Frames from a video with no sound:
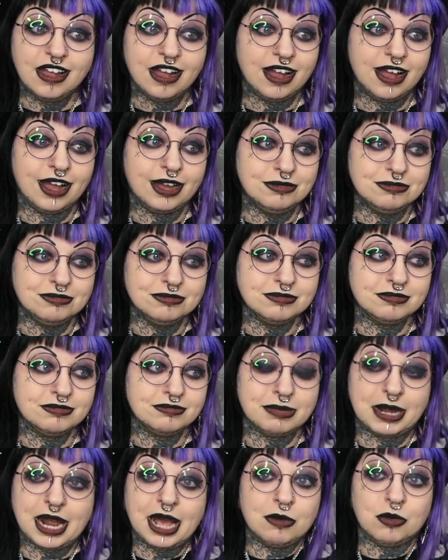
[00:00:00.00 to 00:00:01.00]

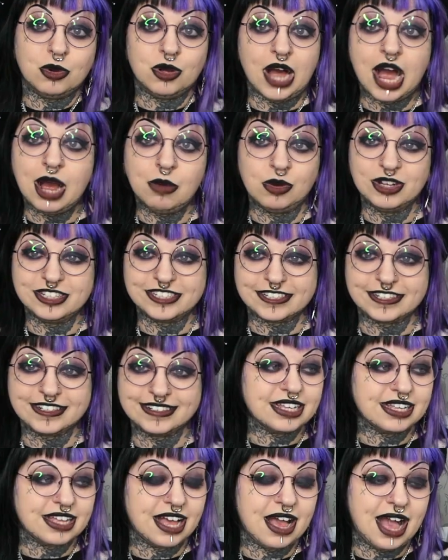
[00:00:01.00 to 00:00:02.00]
But I wasn't.
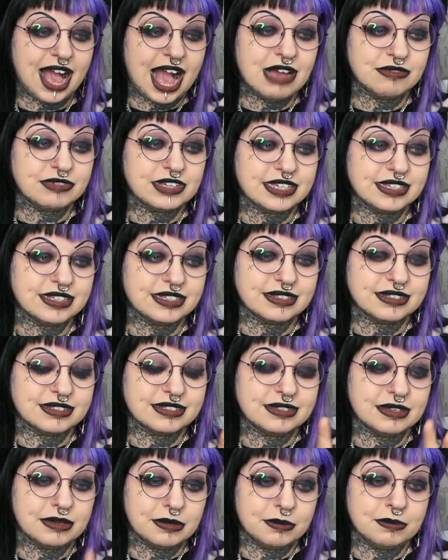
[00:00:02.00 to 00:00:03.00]
Having
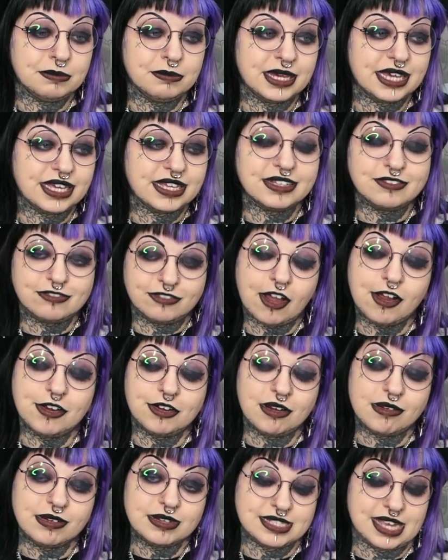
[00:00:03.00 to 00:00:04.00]
me phone
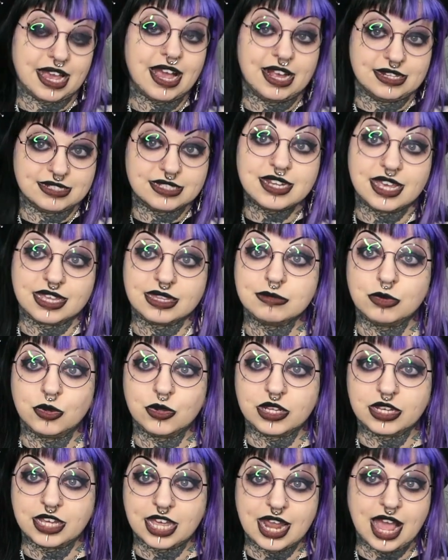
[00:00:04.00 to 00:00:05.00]
her and say I had to take the
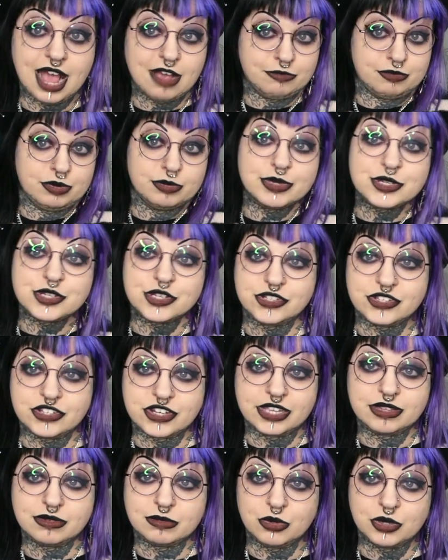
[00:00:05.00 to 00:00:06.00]
morning, can I have permission to
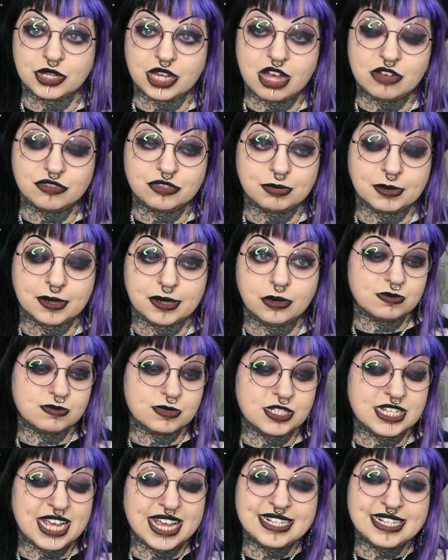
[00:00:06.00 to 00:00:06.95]
take the morning after pill?